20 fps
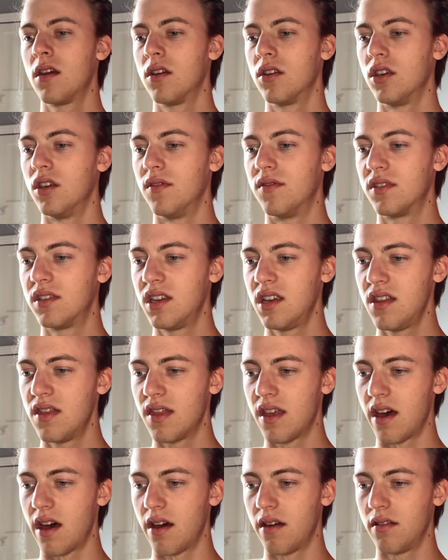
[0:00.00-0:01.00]
You've seen
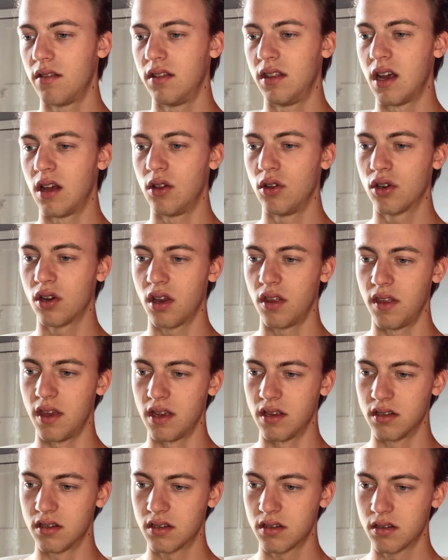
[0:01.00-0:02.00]
that, now look at
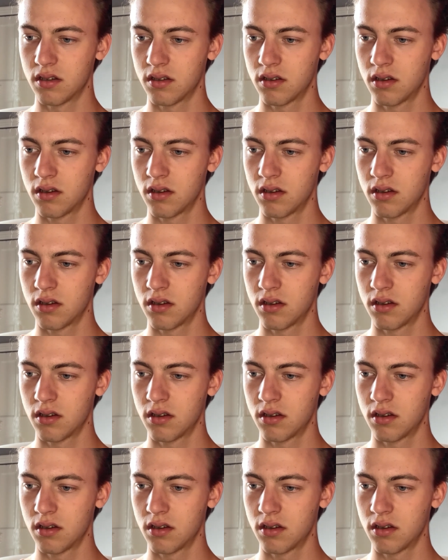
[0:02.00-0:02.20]
this.